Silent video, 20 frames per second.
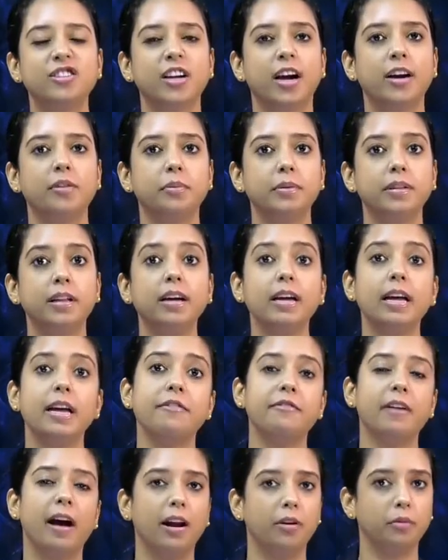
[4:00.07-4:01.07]
start with the
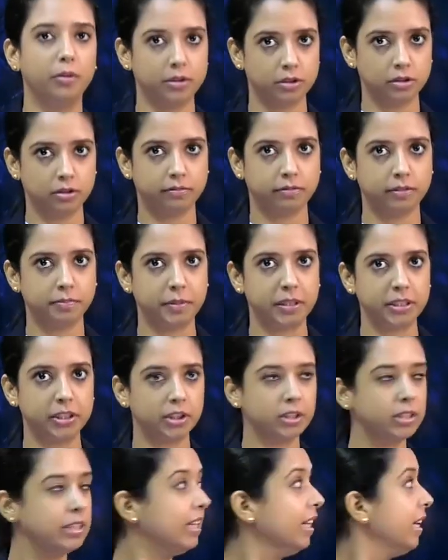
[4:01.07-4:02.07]
evaluation of a
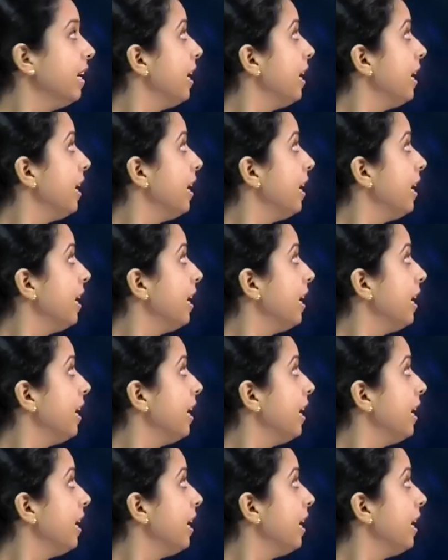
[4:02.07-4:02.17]
patient.